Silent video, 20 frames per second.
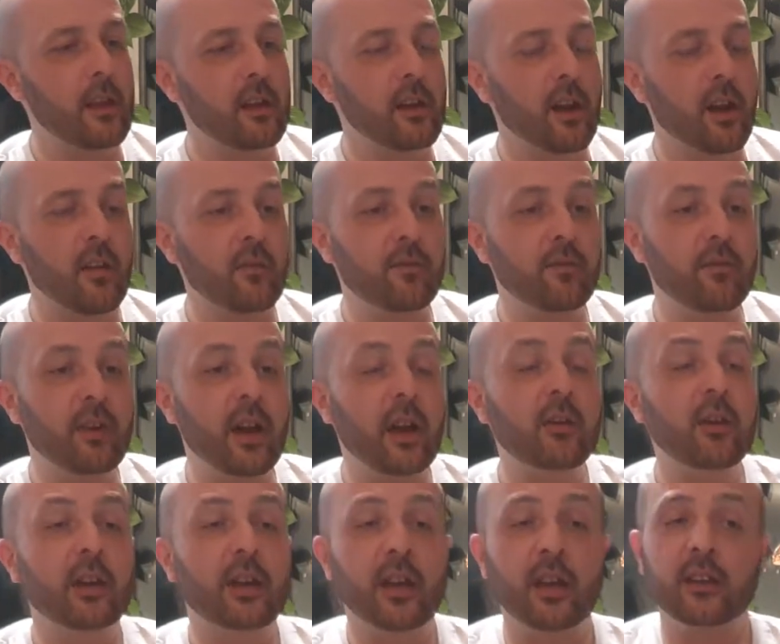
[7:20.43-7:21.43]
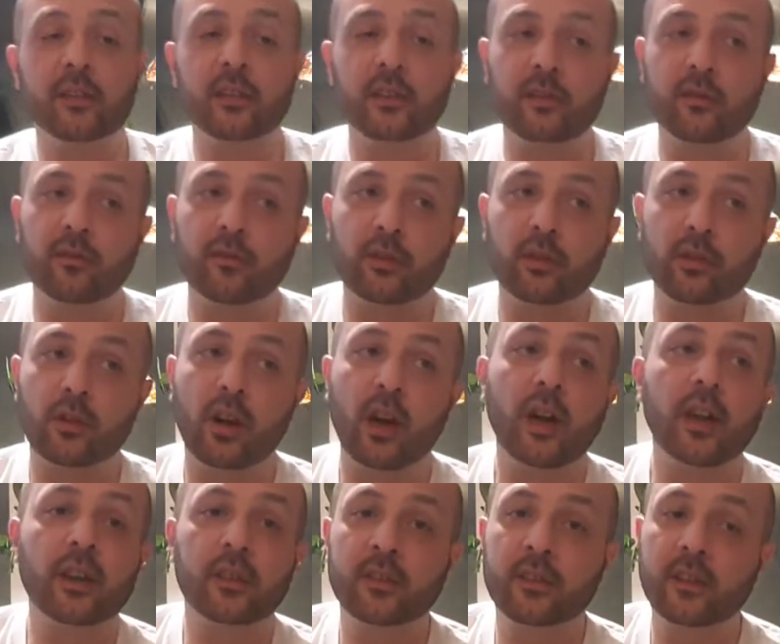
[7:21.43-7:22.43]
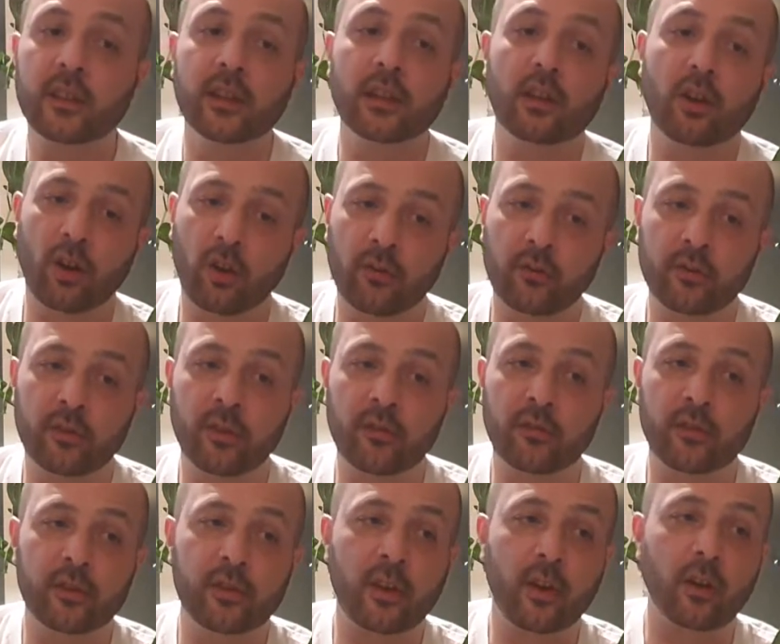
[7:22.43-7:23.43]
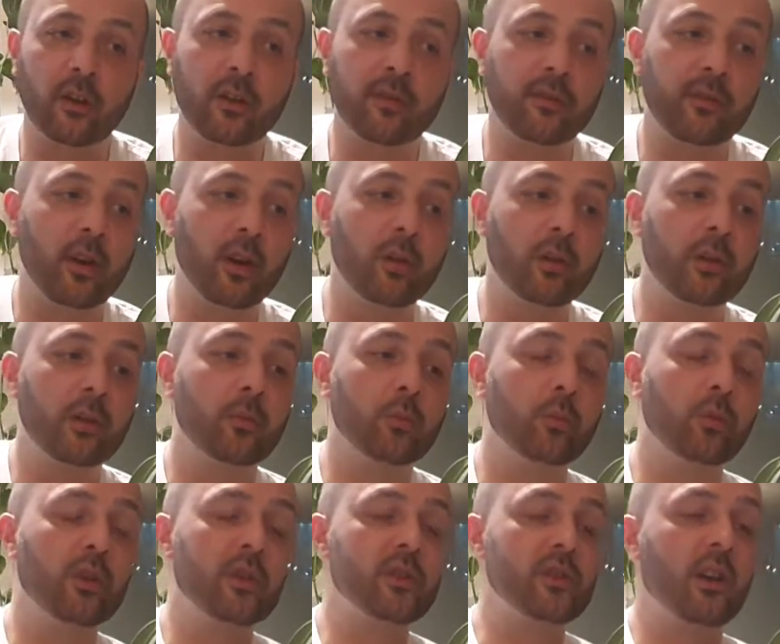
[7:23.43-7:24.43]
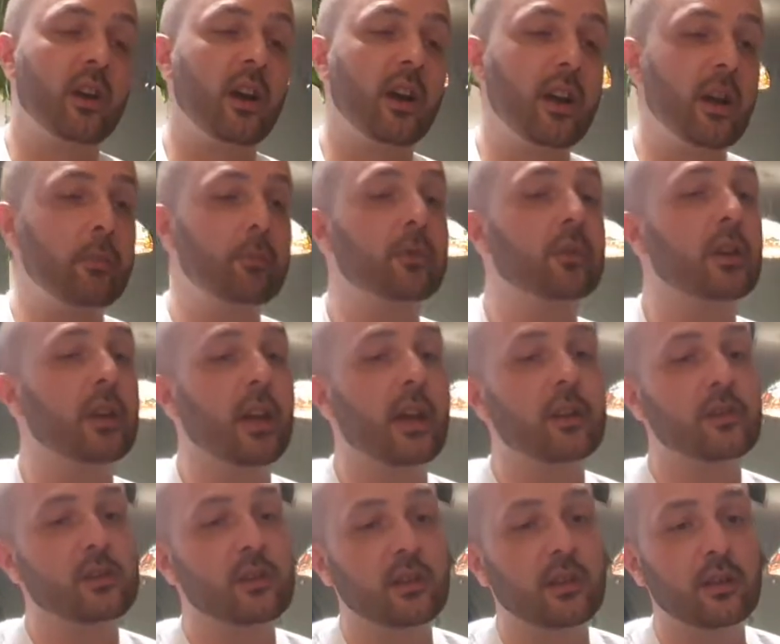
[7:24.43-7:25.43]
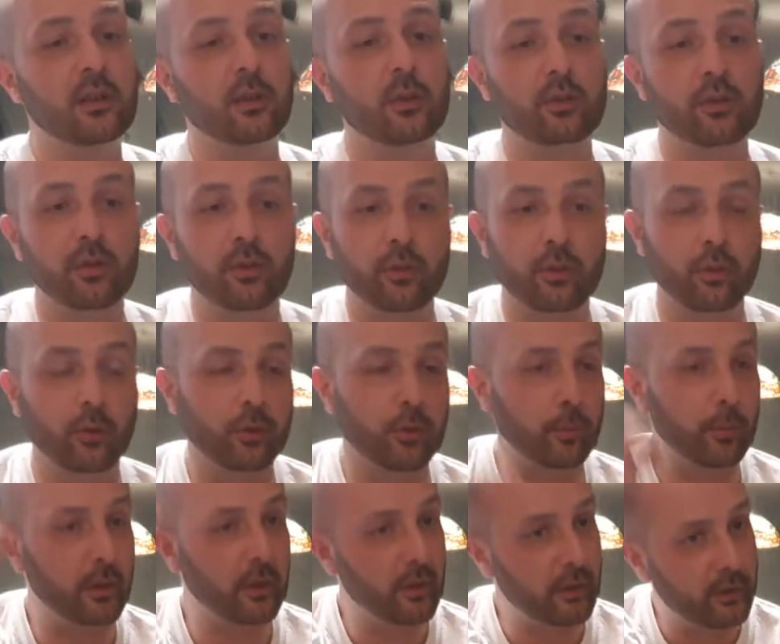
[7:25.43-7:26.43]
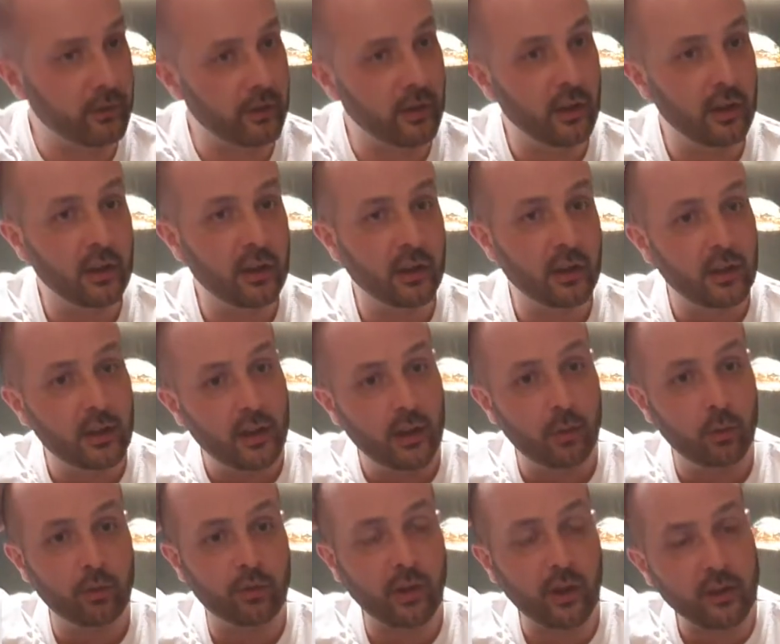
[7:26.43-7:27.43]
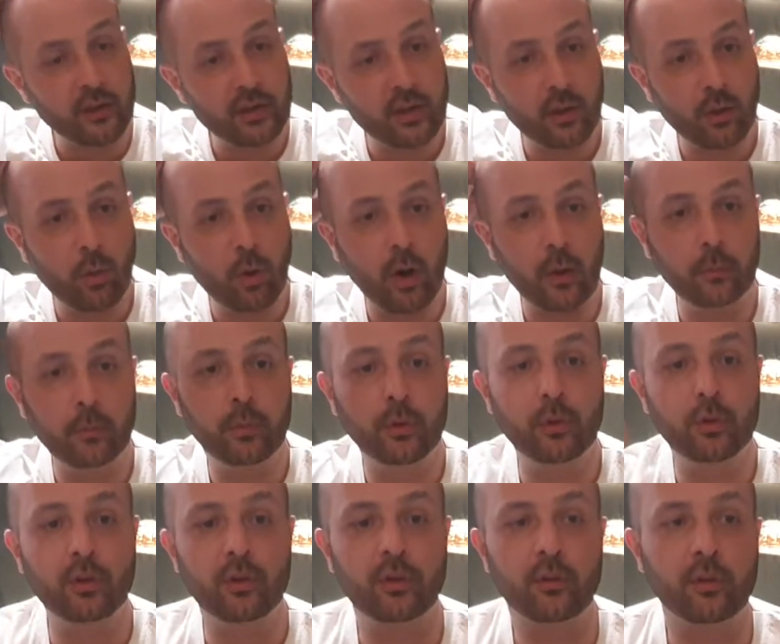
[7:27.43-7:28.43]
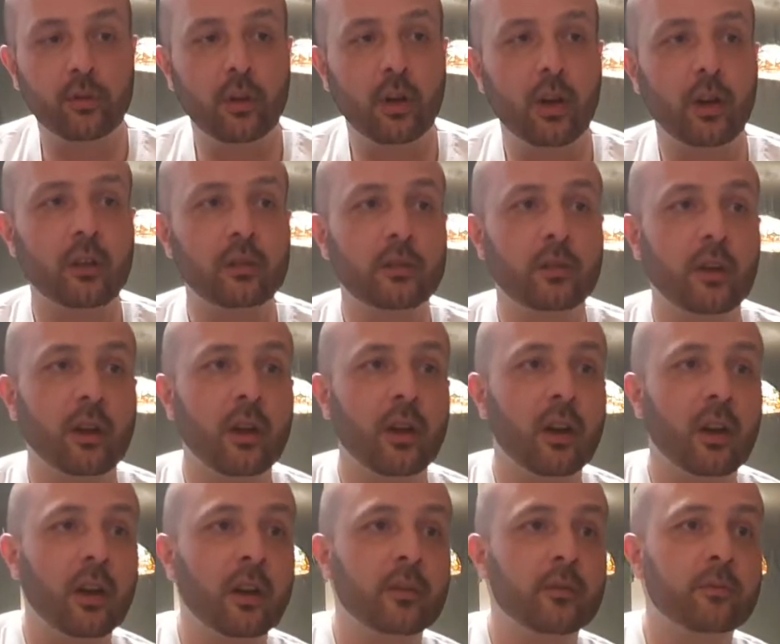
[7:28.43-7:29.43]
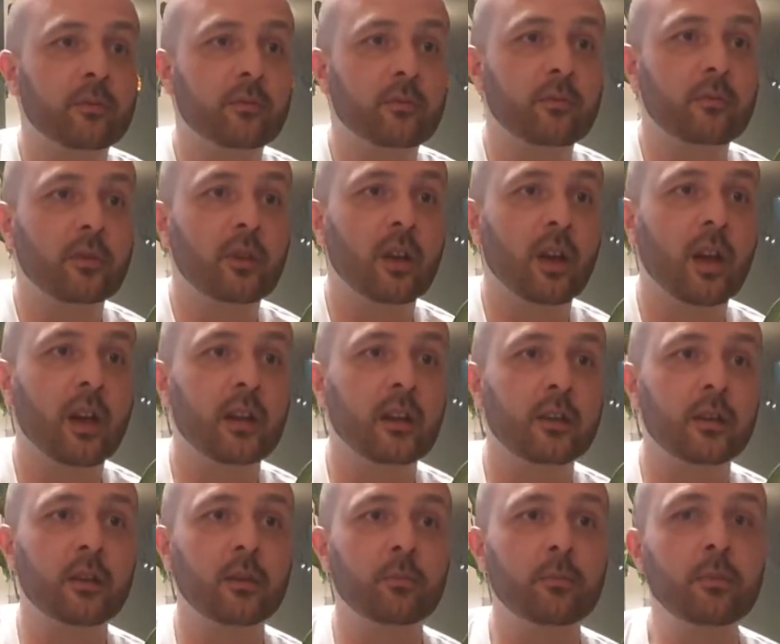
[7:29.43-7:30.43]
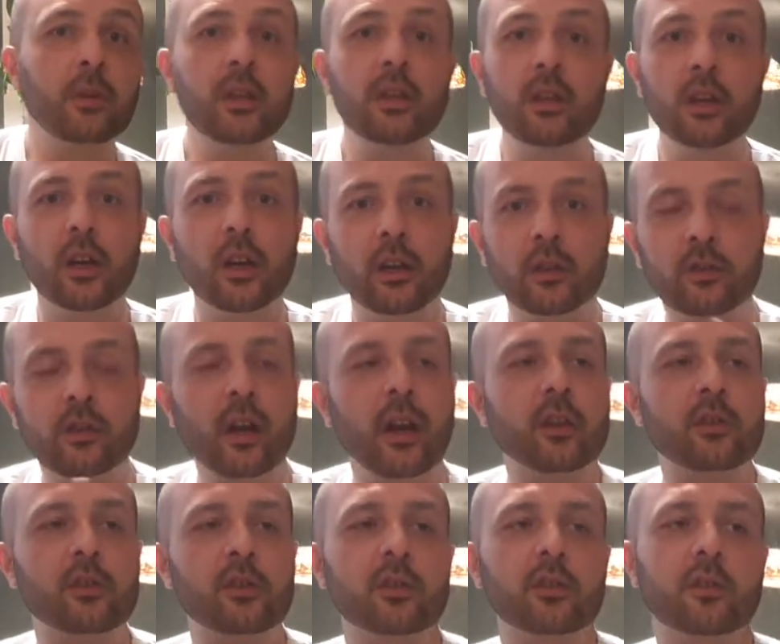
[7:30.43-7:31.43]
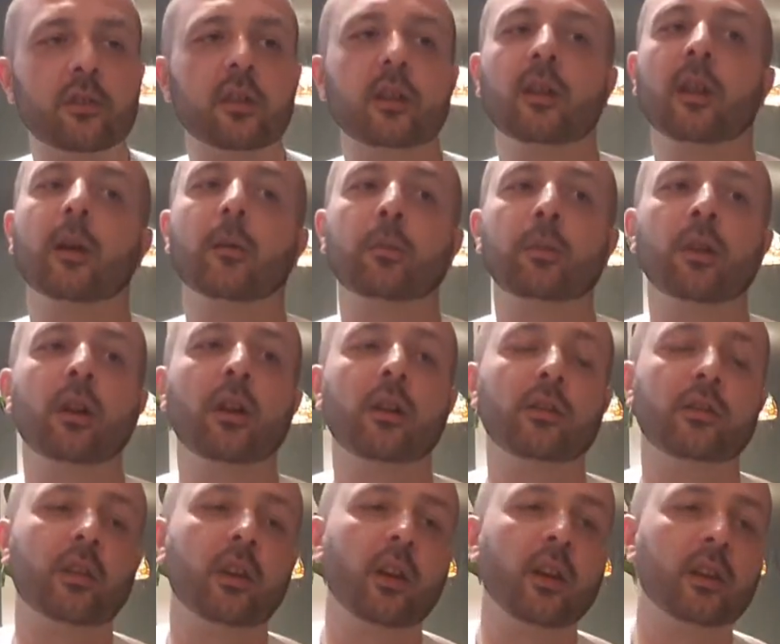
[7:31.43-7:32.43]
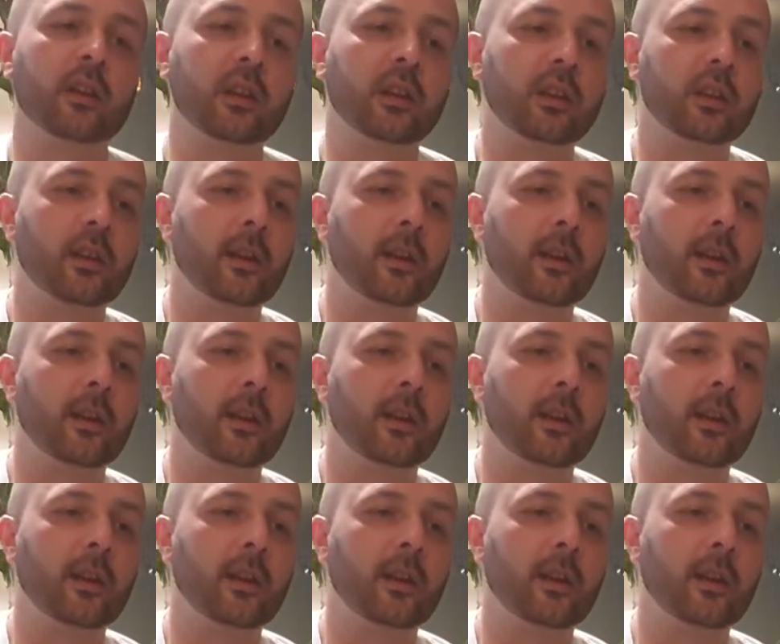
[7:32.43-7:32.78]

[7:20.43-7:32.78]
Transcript: a variegated variety of the Vittarifolium, which I am going to actually look to source because it was actually quite beautiful. I had an immediate attraction to that plant, so I think